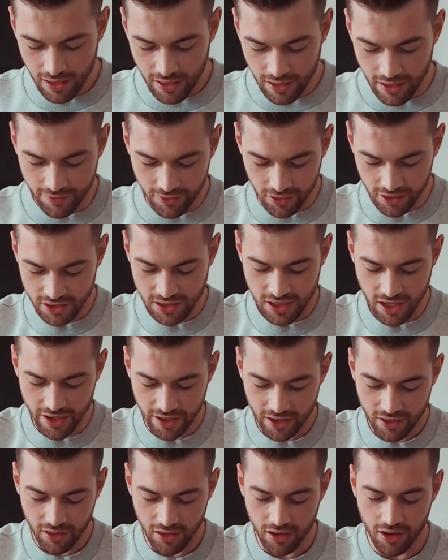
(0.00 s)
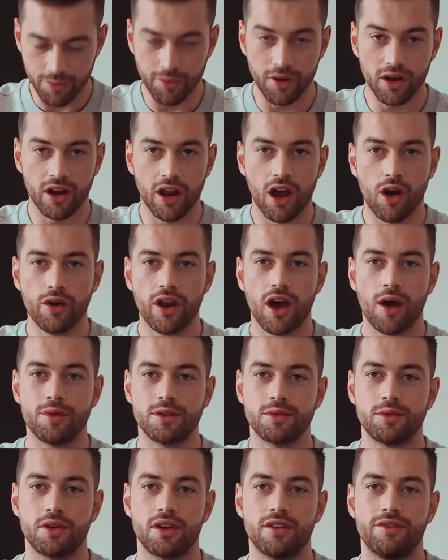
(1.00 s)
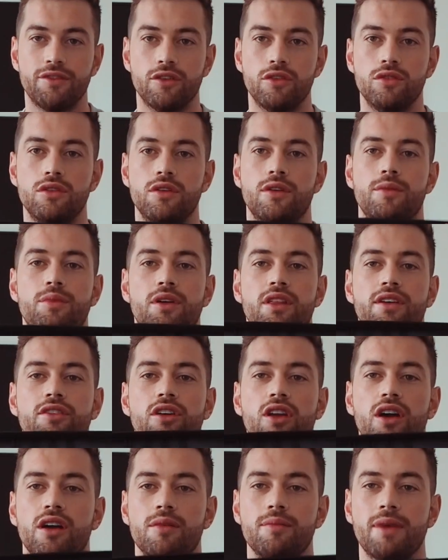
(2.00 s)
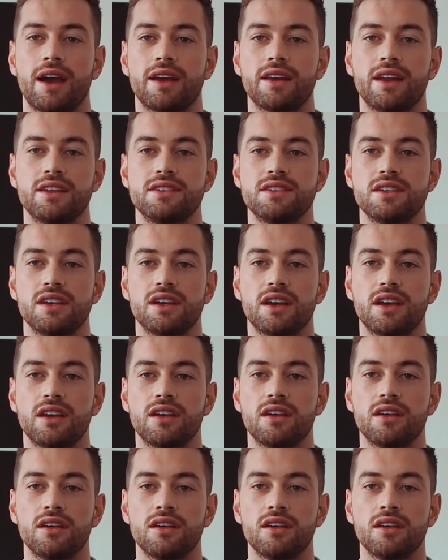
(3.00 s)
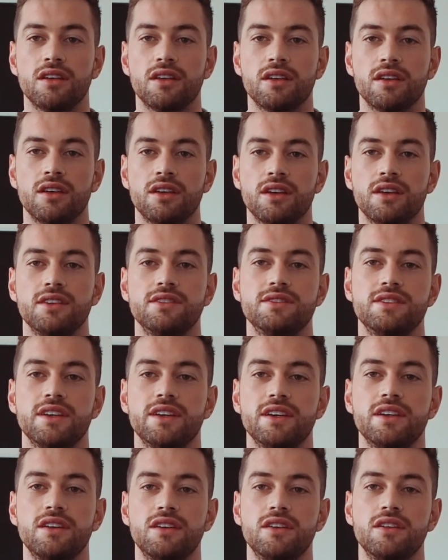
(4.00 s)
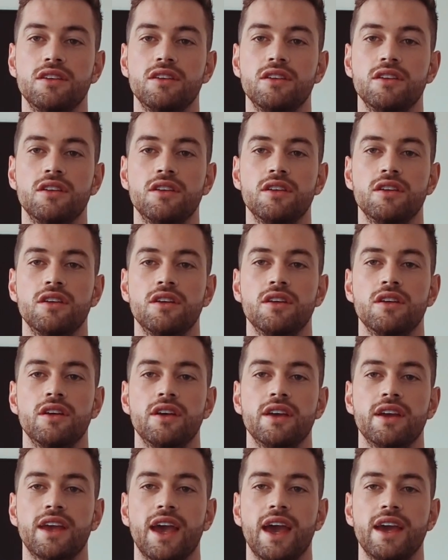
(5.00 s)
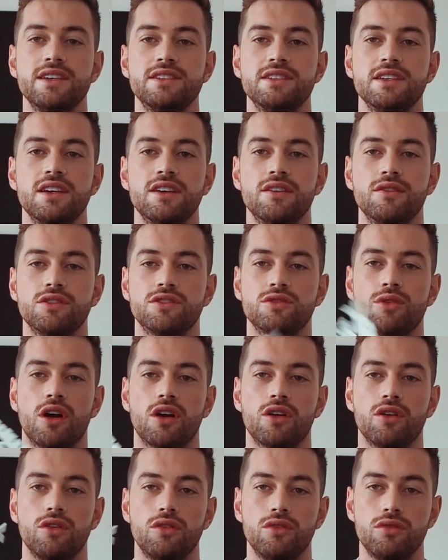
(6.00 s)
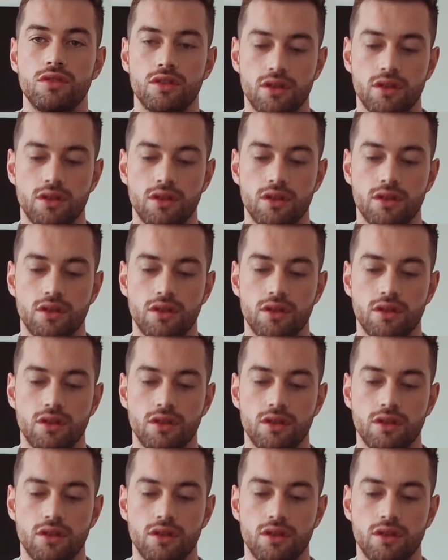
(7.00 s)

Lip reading: They've got this, like, I'm not going to hold it up, it's probably going to fall, but they've got like a magnetic, you can see, casing, which is quite cool.